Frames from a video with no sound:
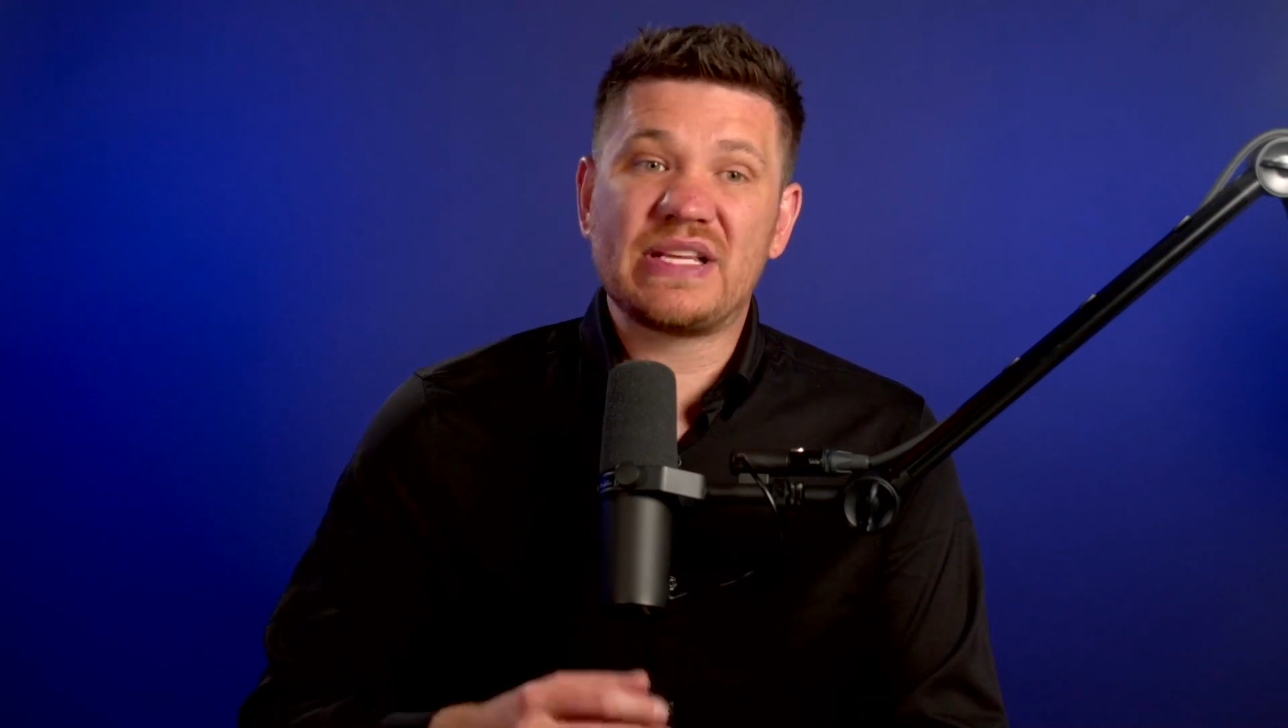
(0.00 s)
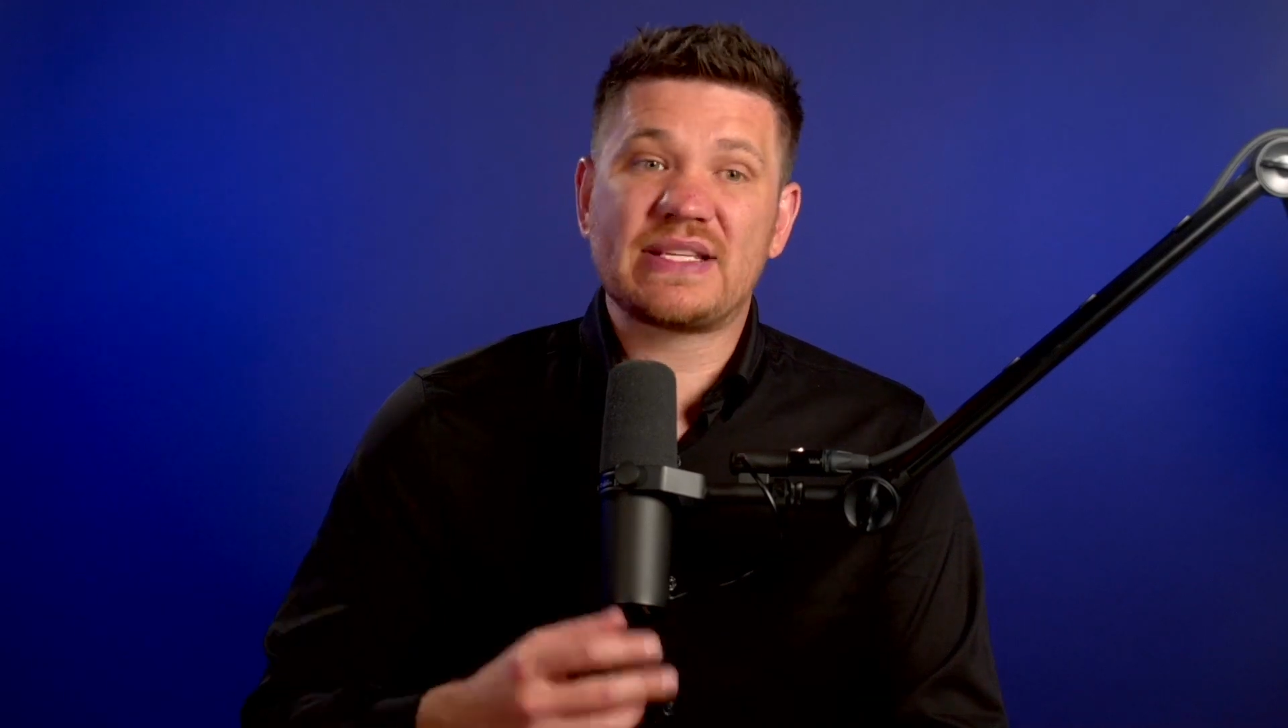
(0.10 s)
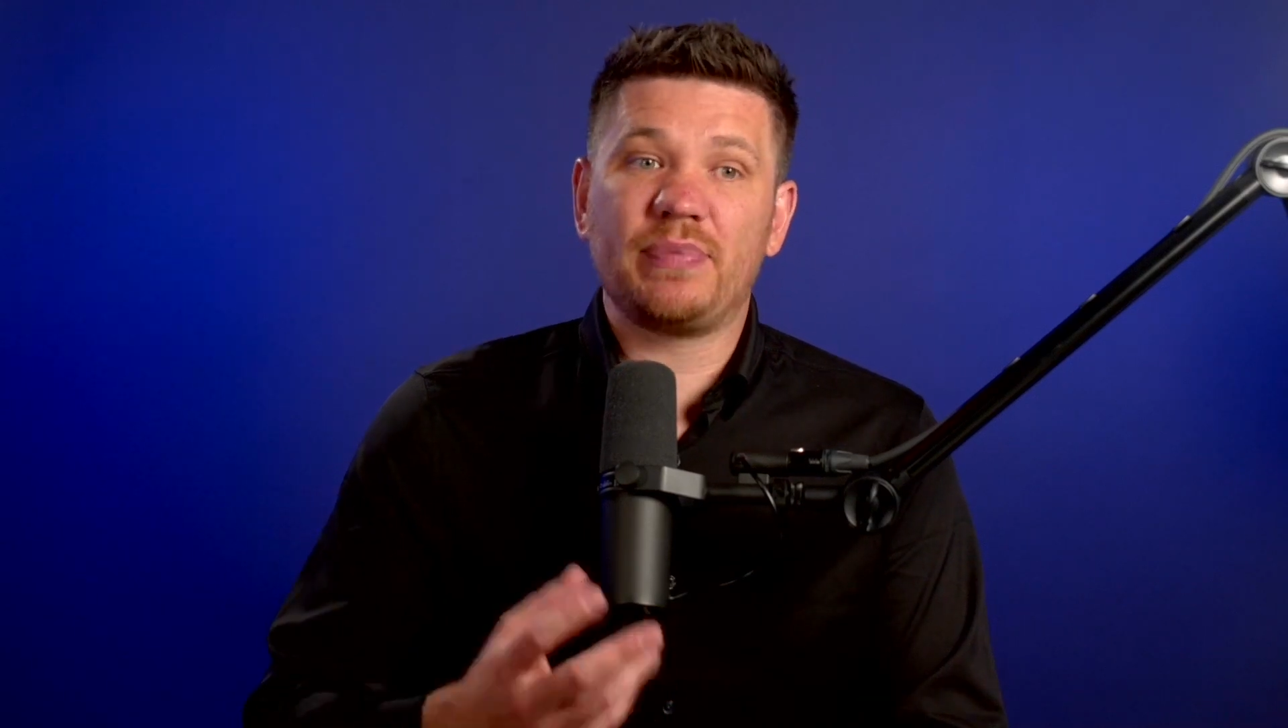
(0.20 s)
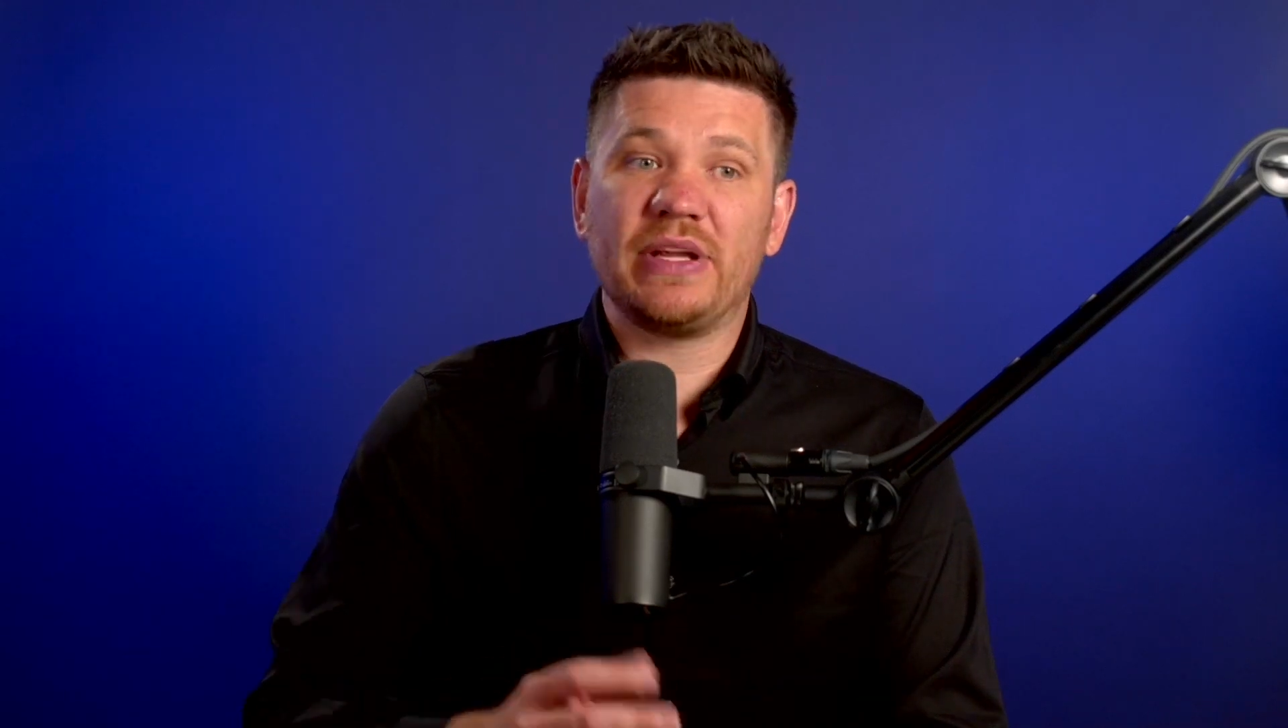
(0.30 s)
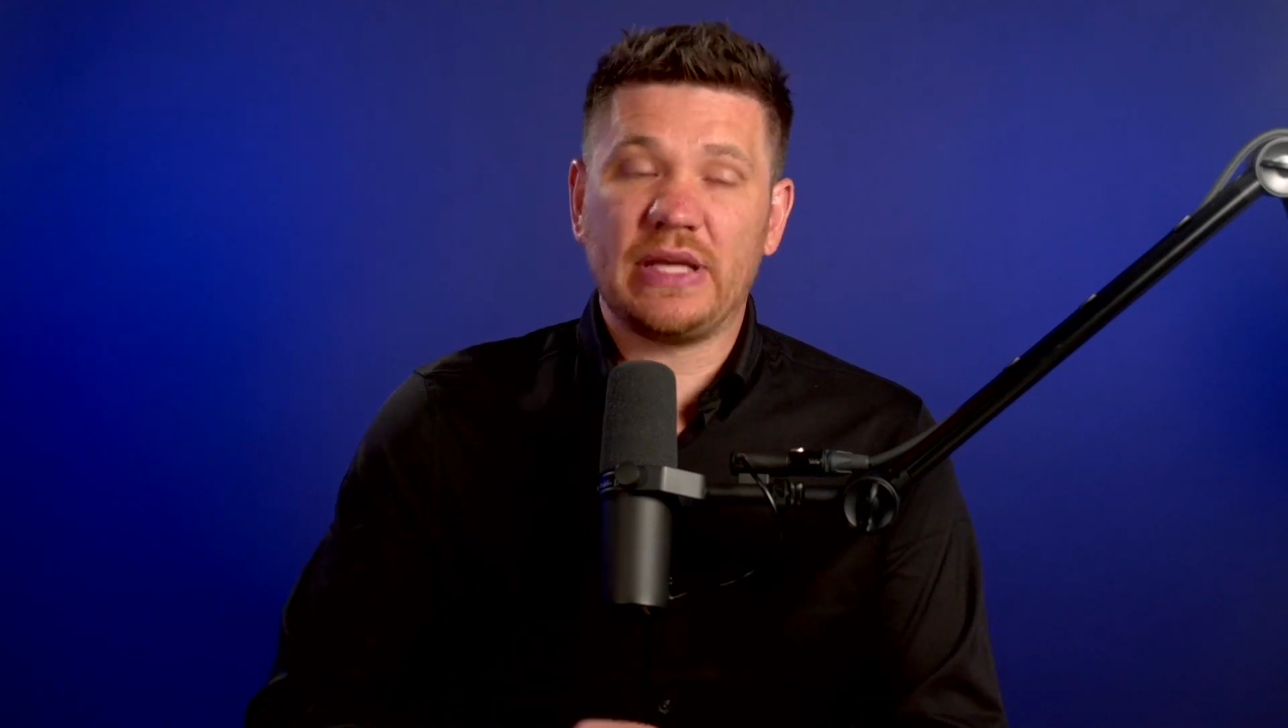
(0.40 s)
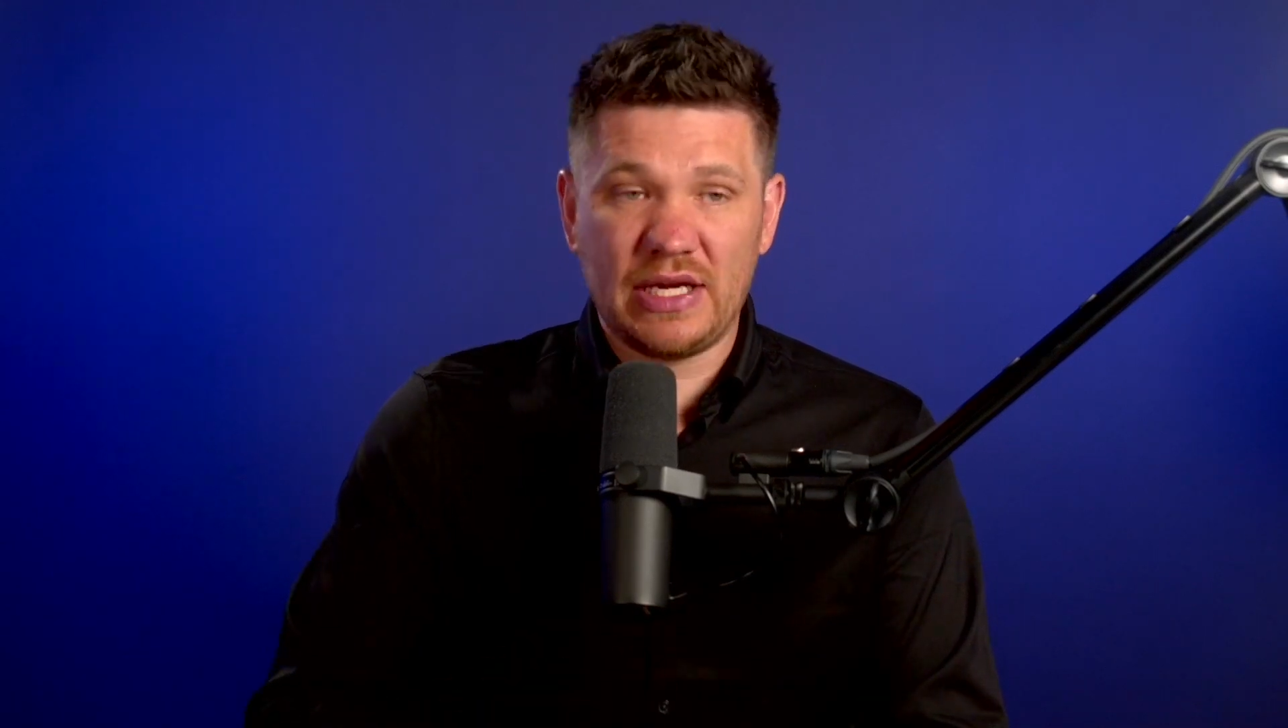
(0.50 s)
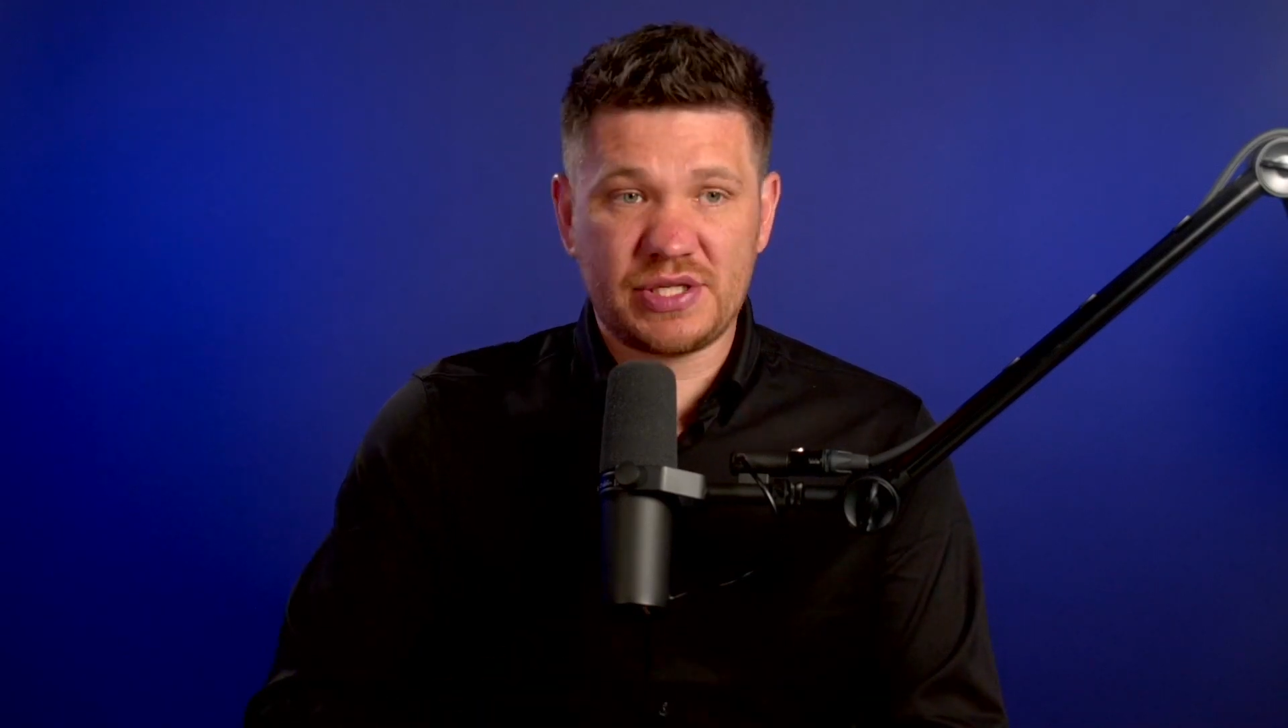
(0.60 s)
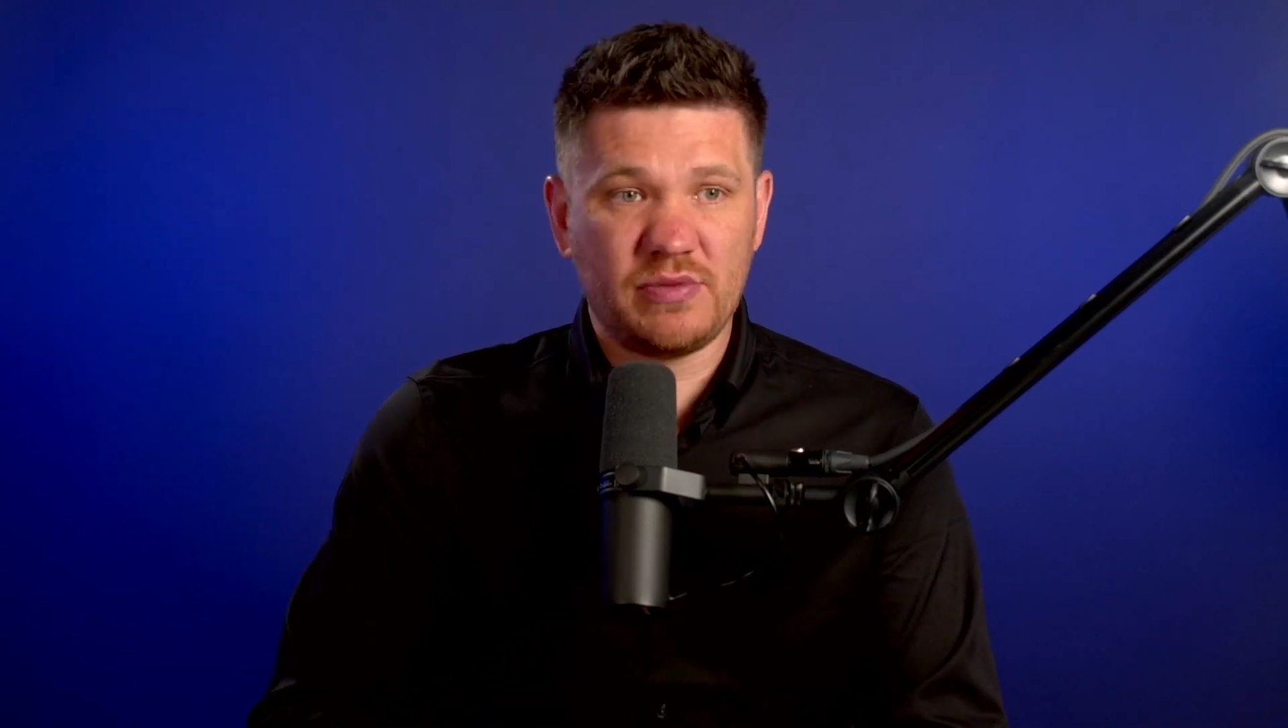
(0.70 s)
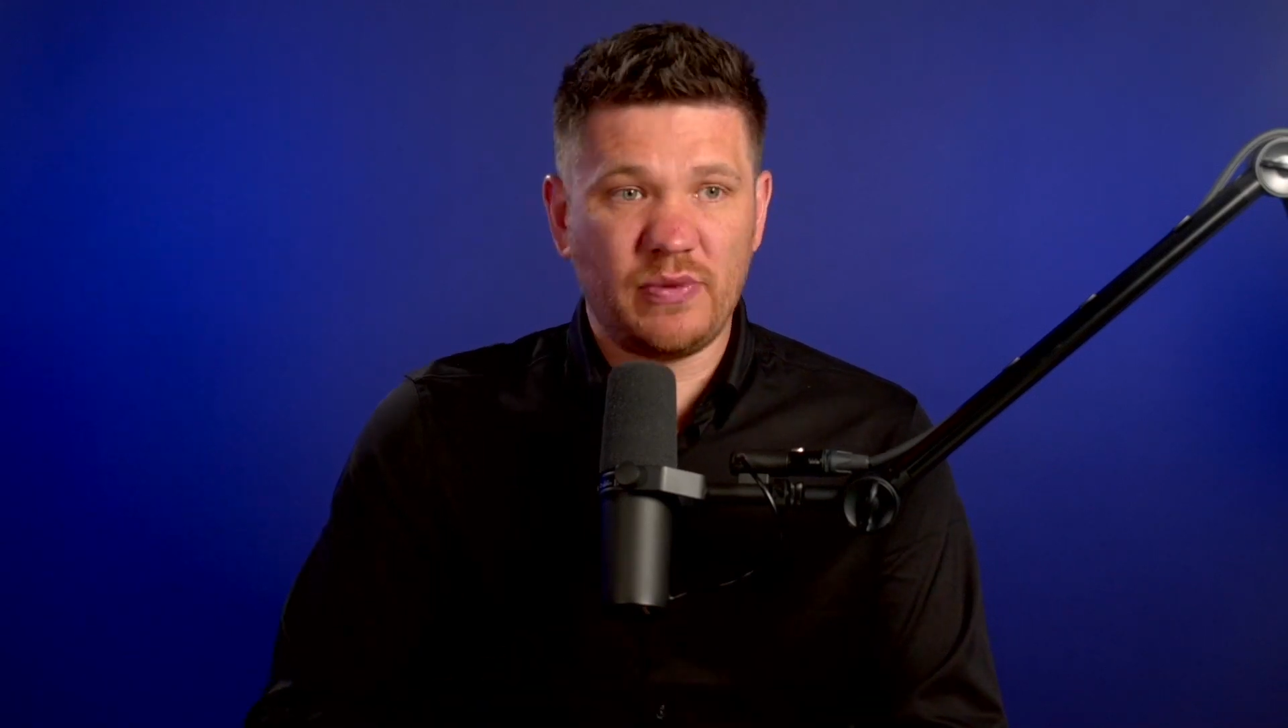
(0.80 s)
supplication